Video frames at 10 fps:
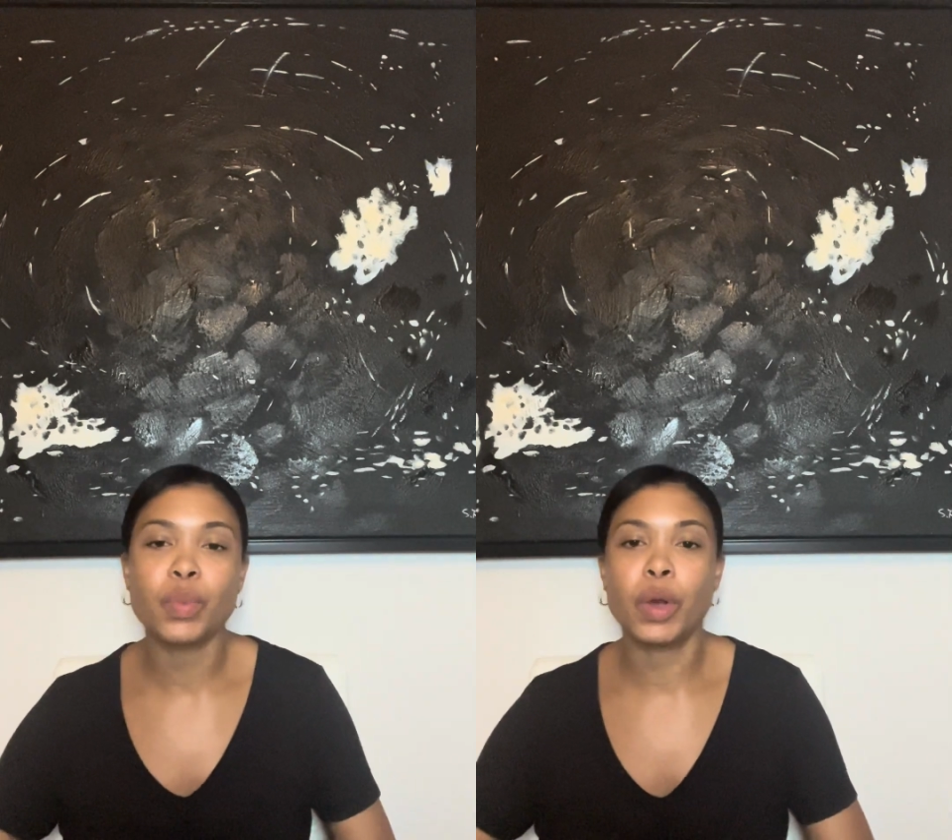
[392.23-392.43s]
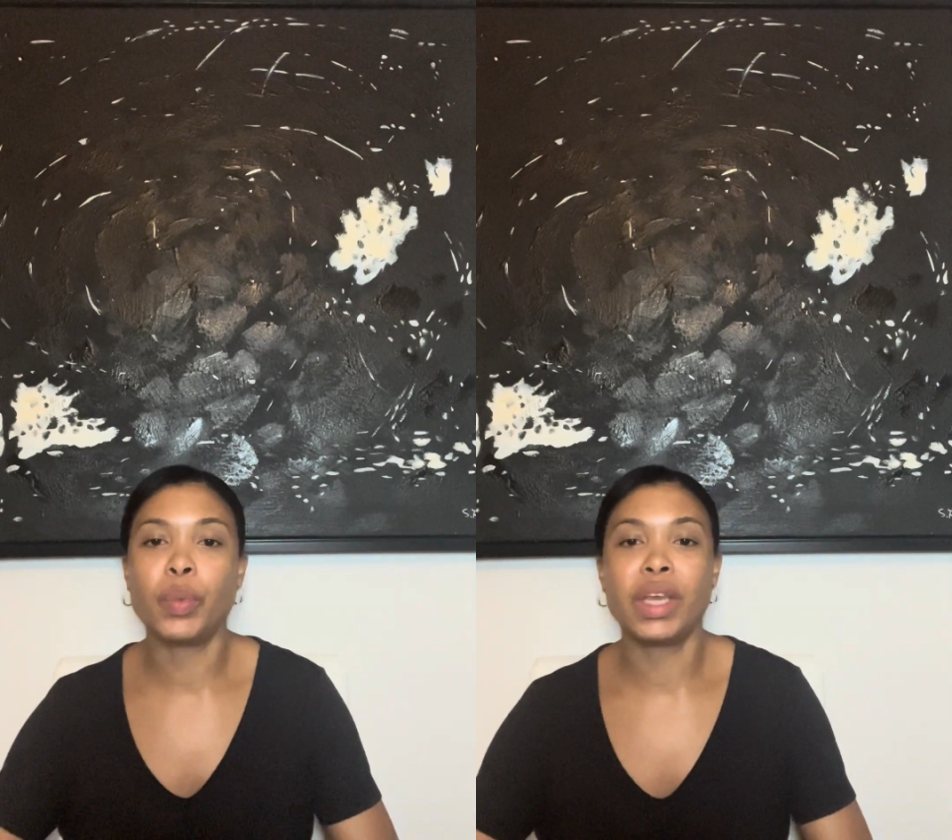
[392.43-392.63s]

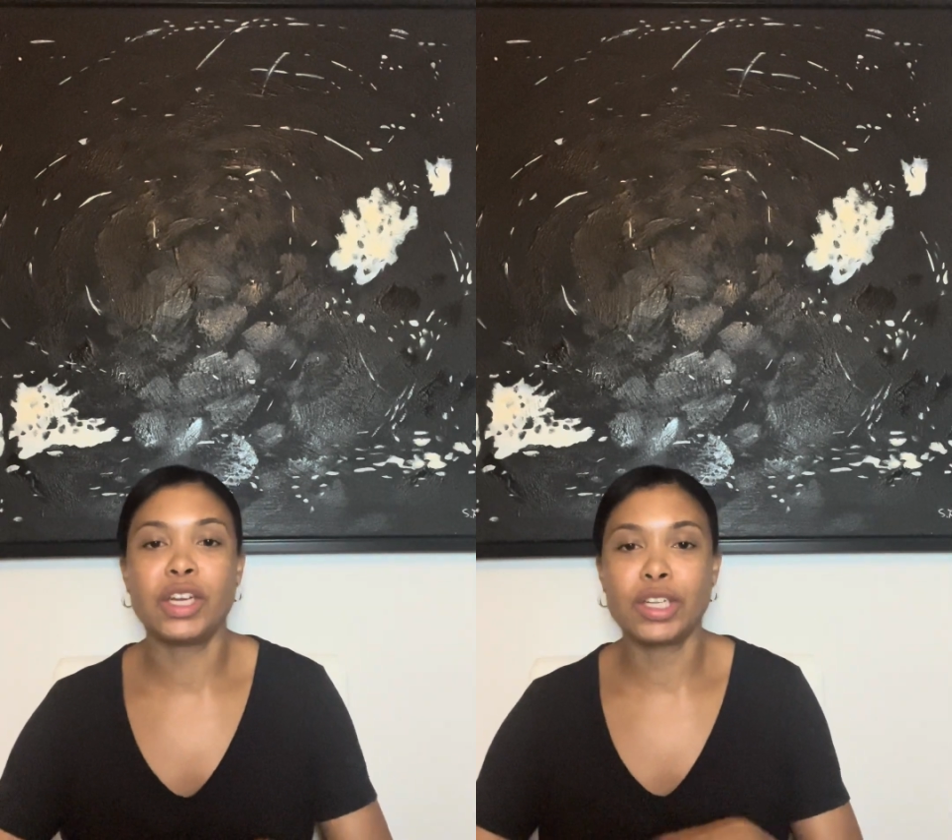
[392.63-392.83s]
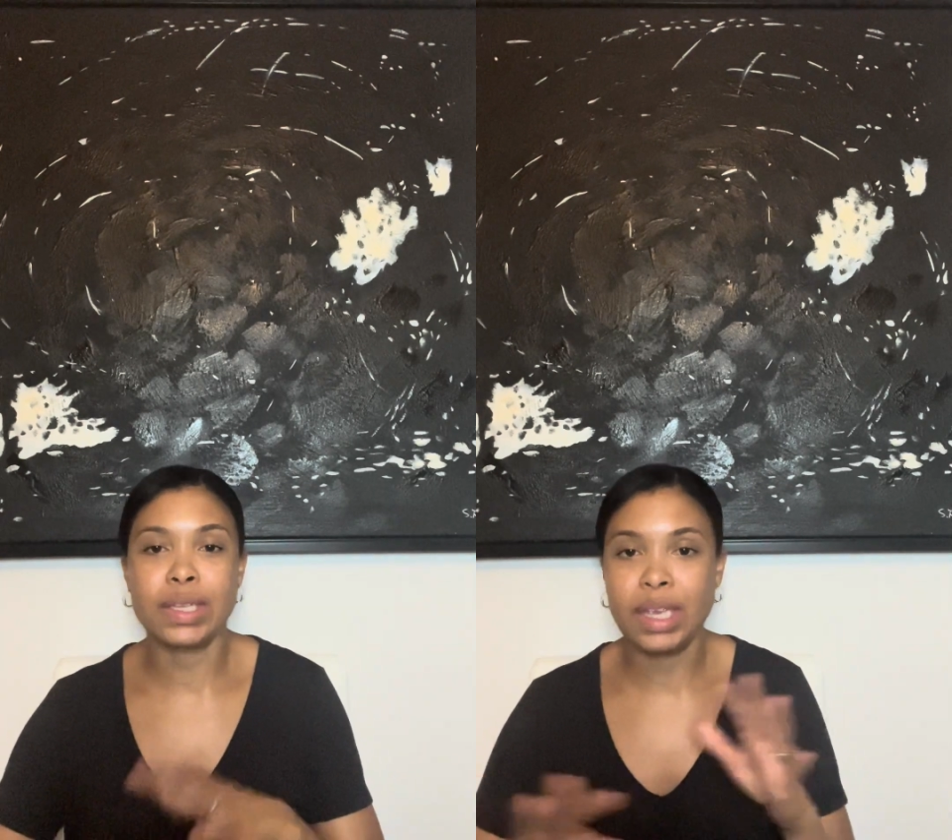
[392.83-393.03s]
when we can
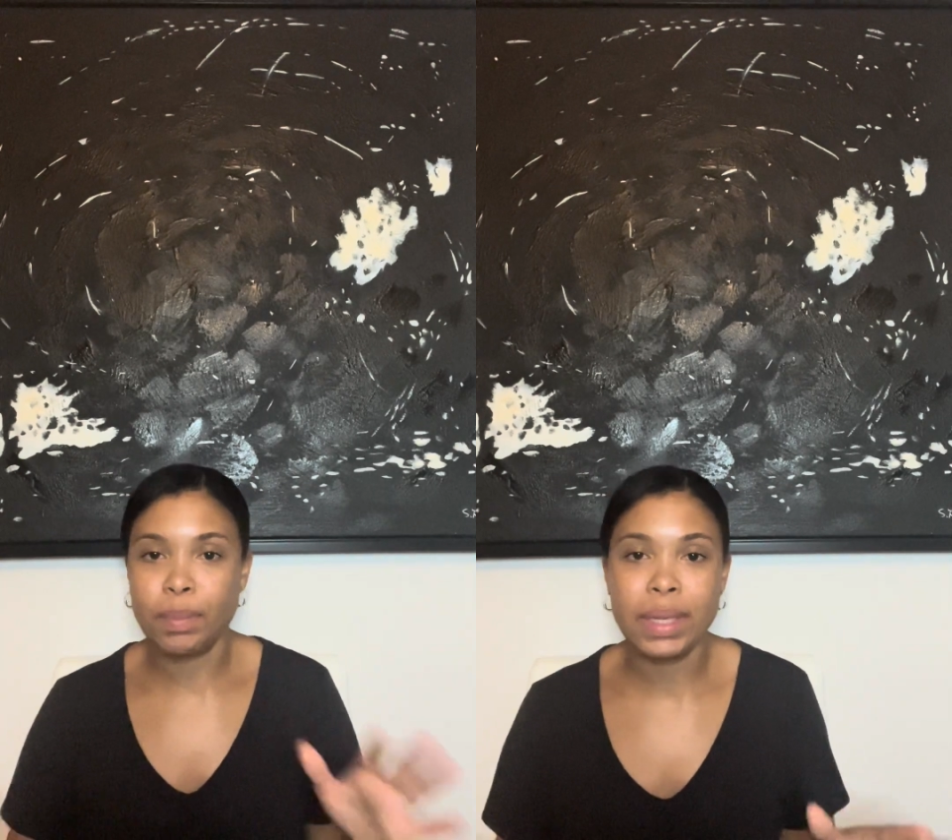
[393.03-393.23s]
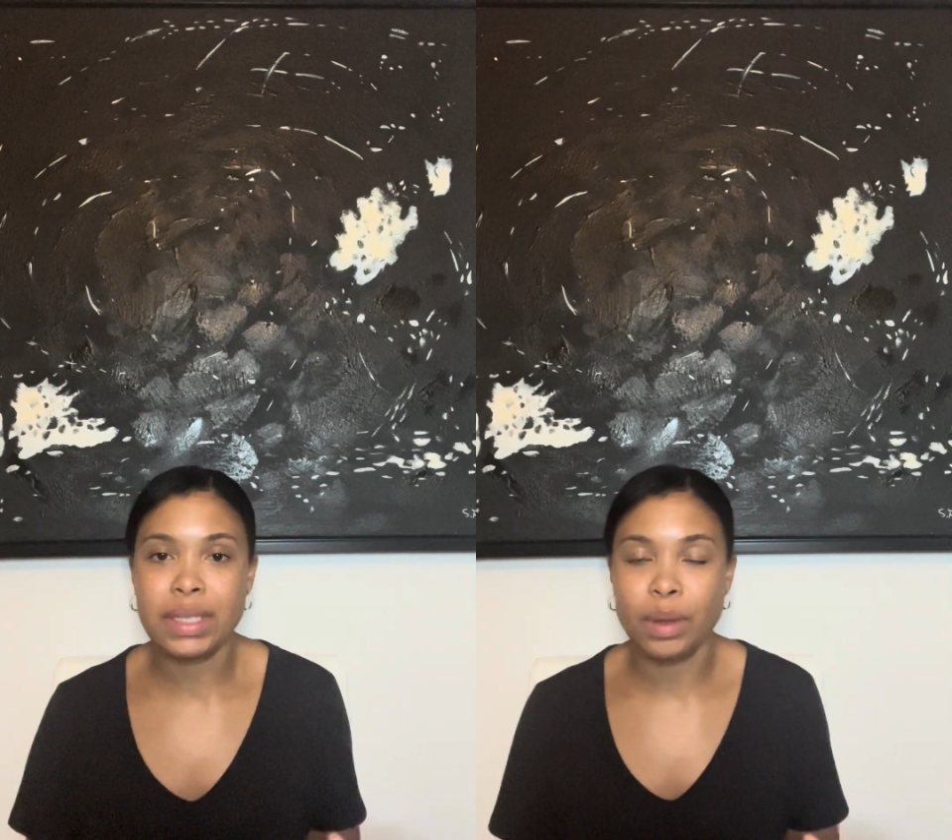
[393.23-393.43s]
just
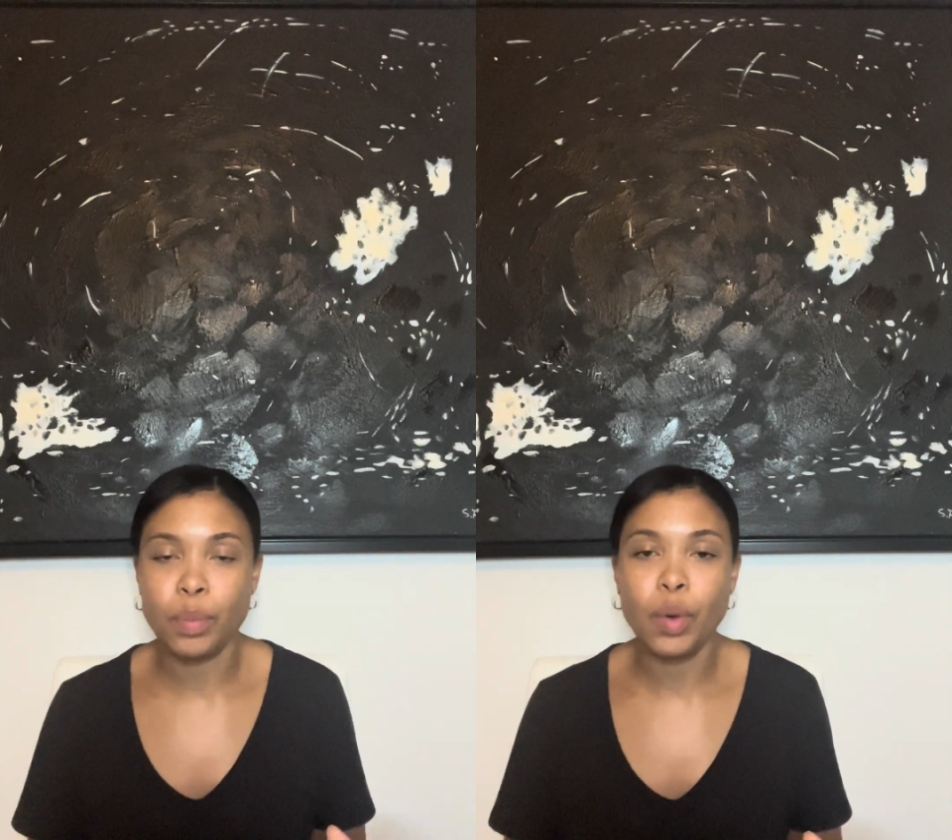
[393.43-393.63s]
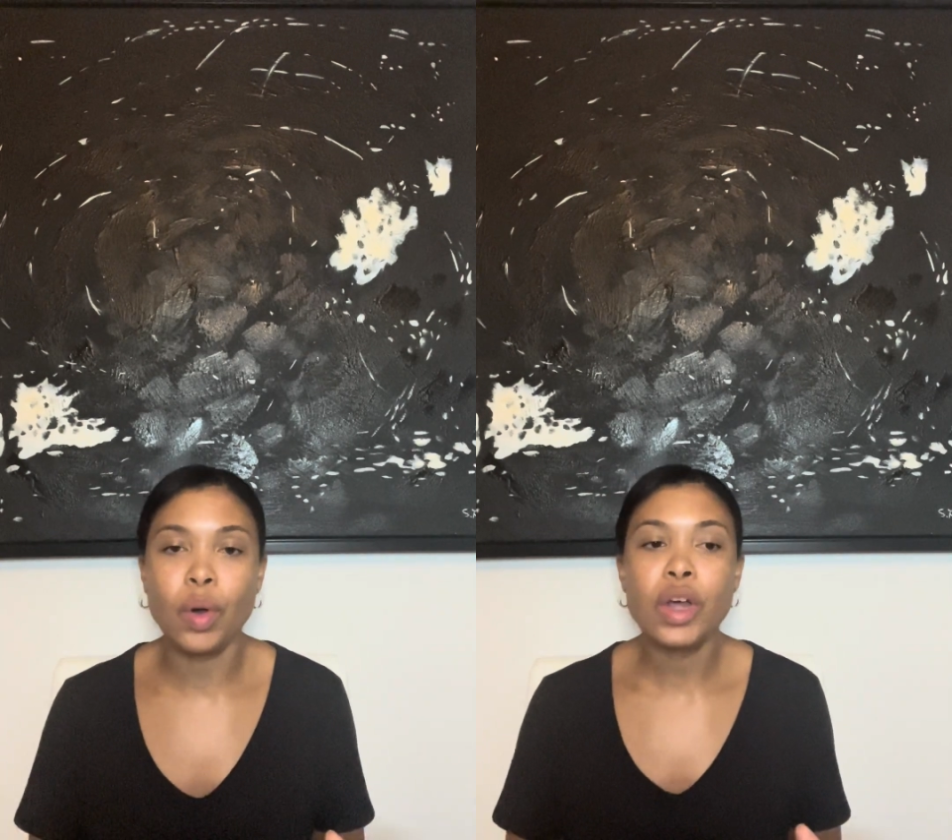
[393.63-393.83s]
keep it
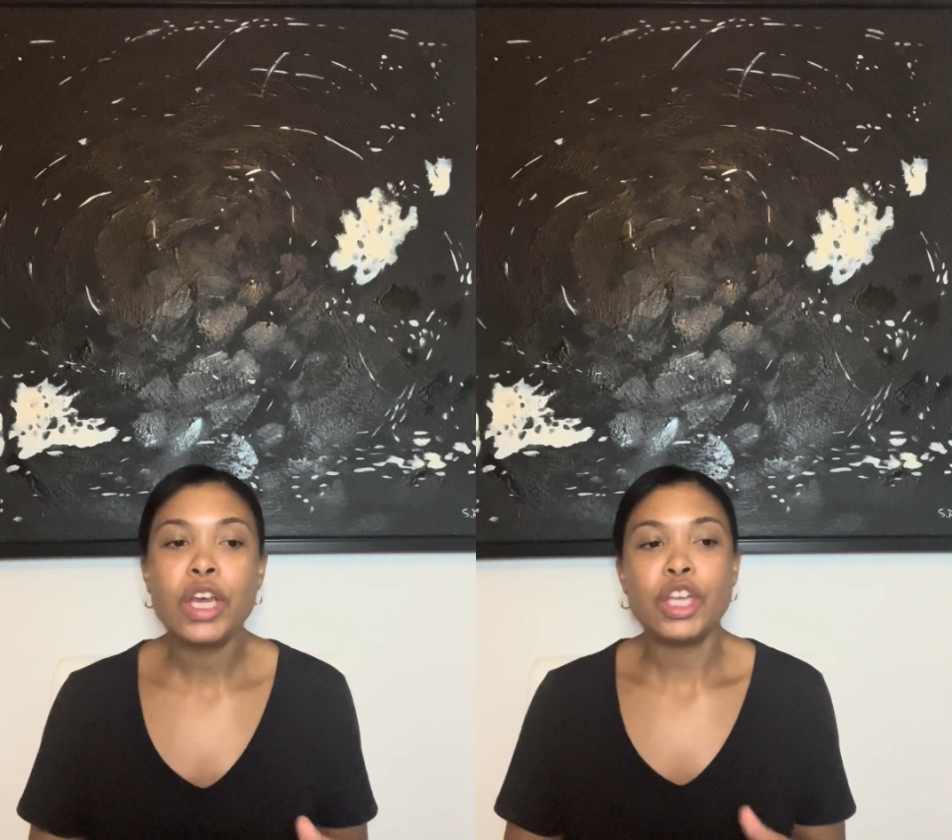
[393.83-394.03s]
simple.